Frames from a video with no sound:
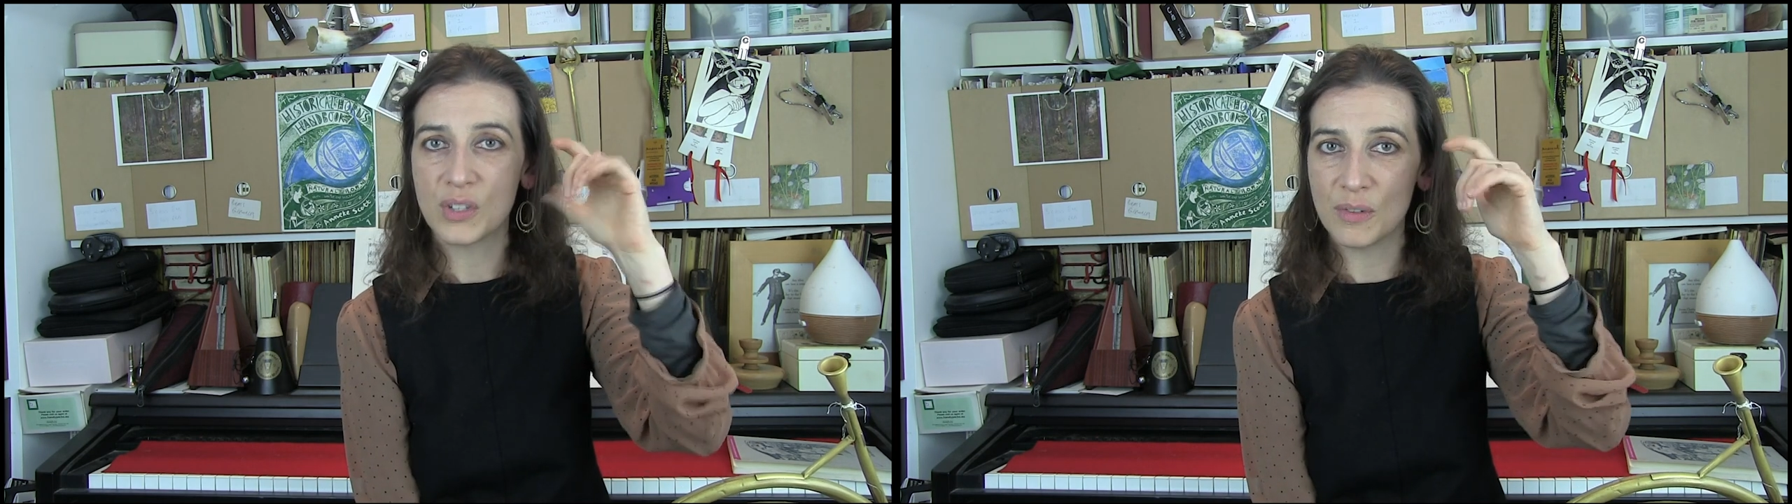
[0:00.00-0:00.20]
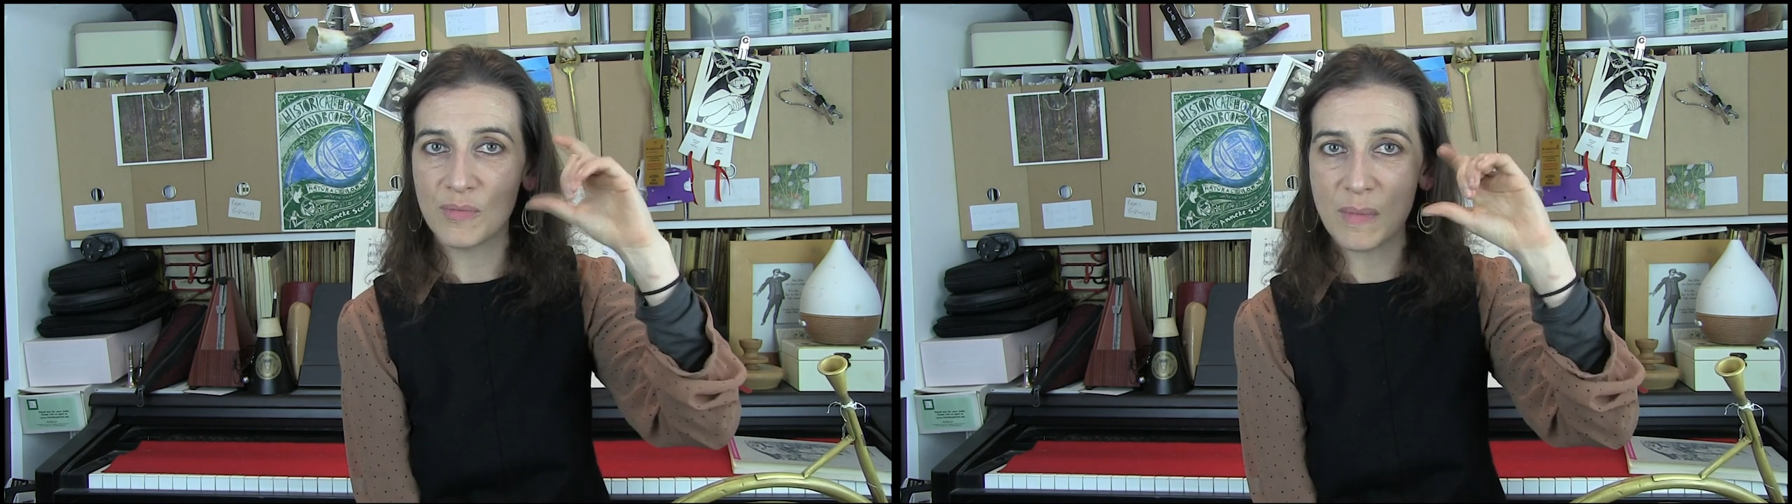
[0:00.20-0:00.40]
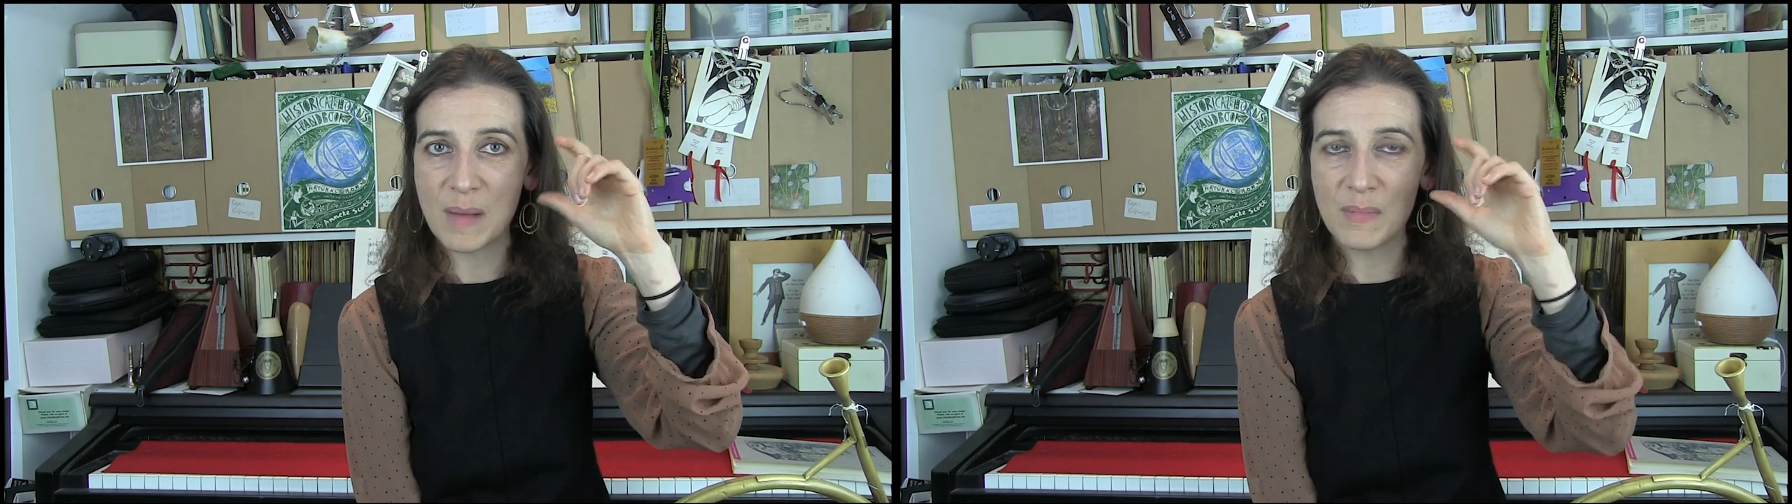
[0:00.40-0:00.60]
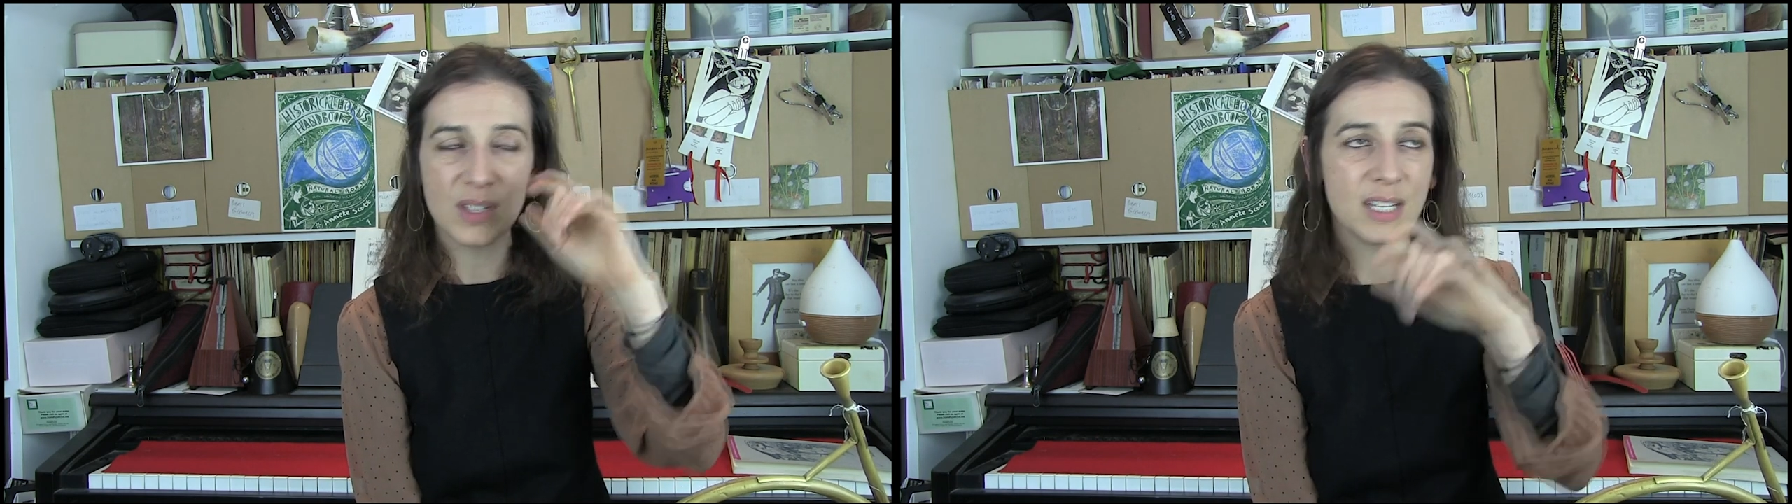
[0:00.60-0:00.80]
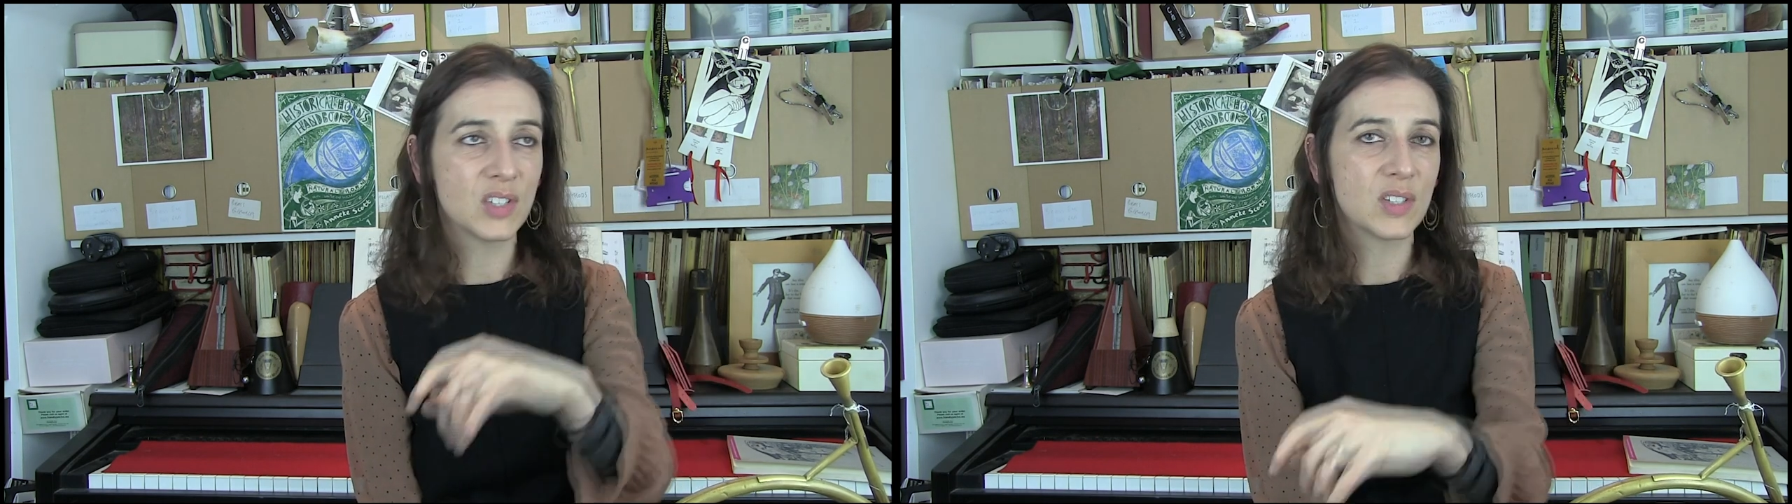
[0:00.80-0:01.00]
to remember
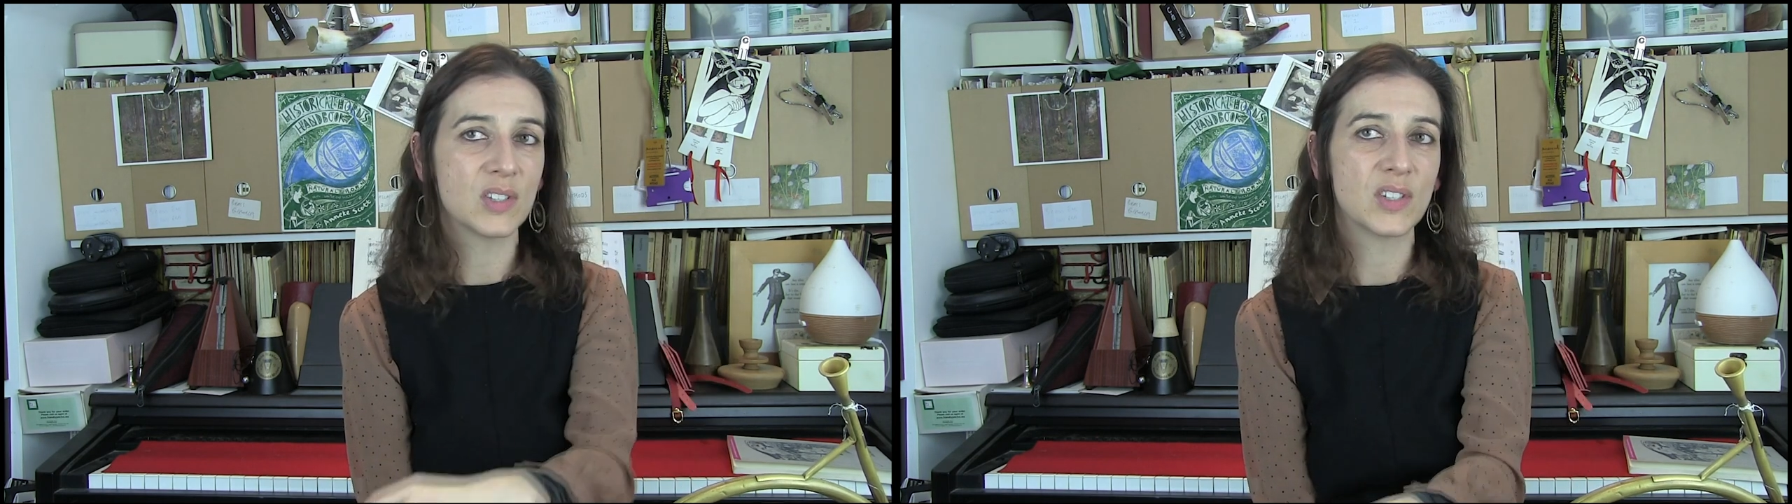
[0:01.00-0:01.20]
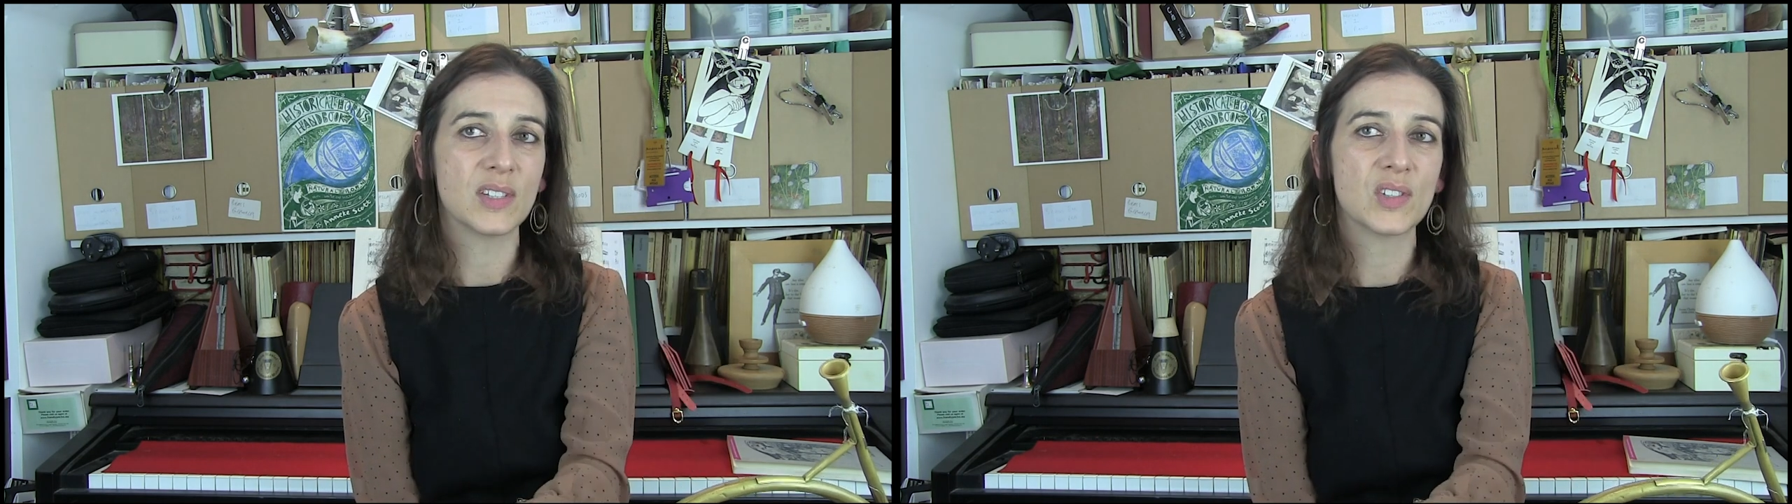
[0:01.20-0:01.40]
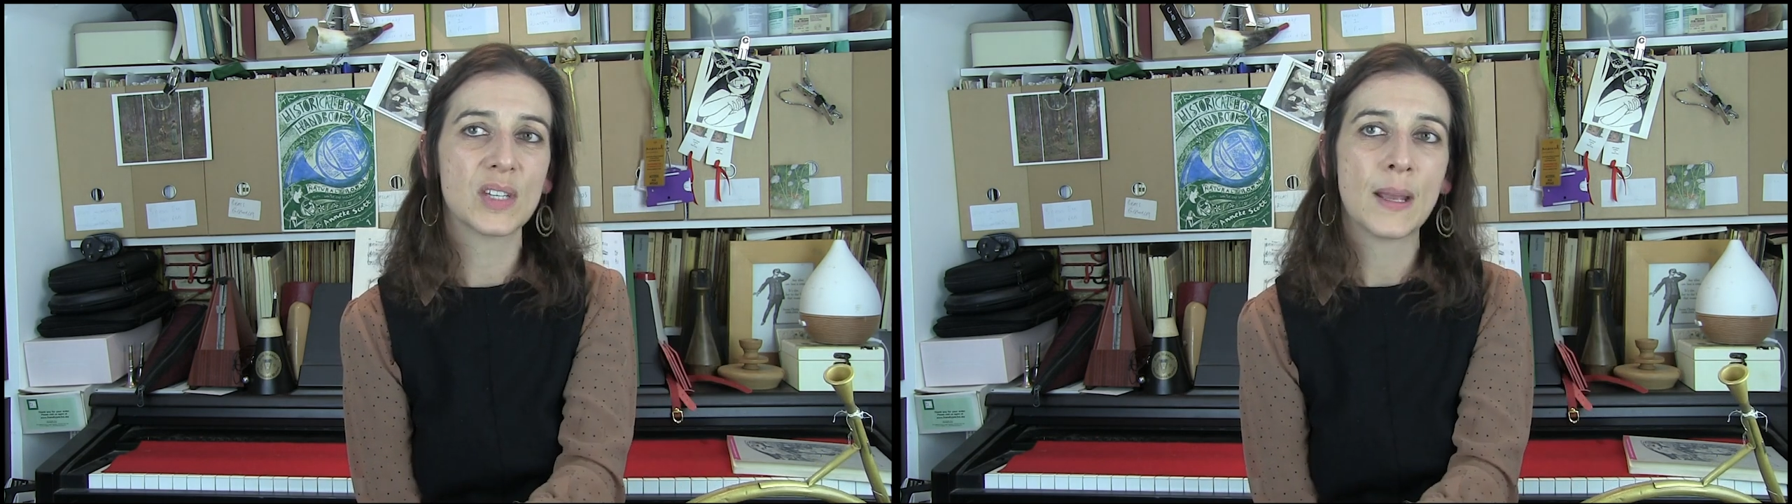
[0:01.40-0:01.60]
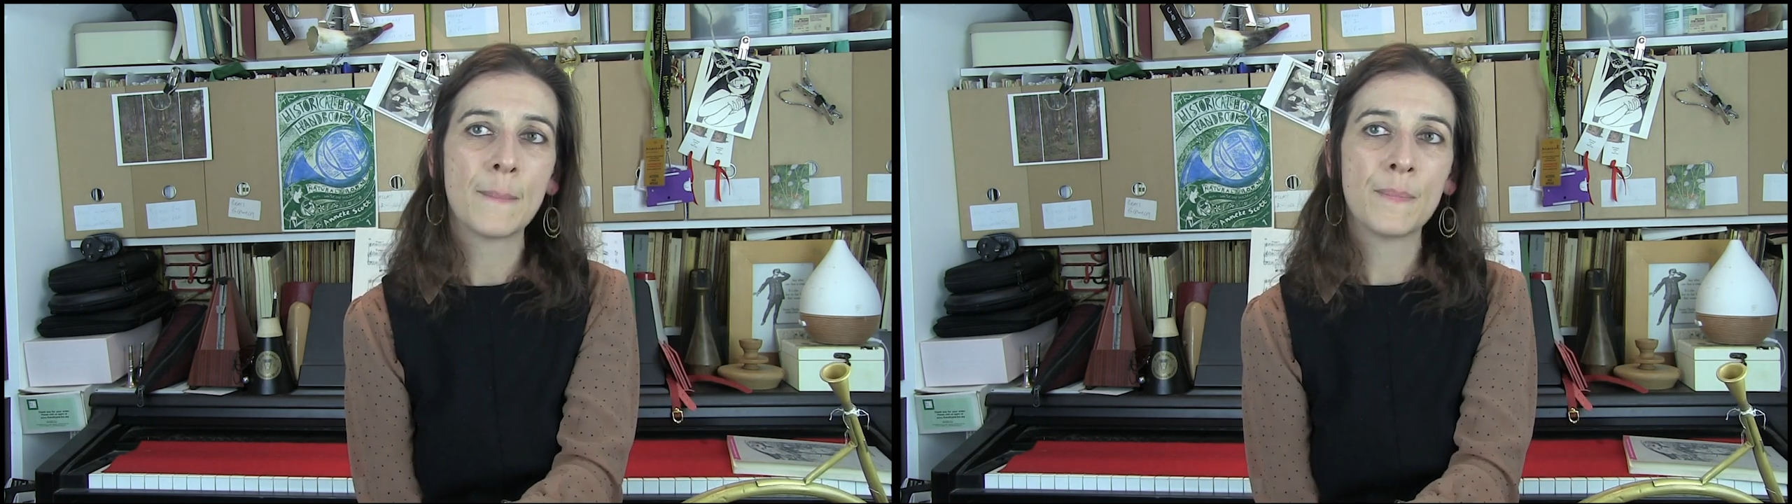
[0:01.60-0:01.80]
the distances.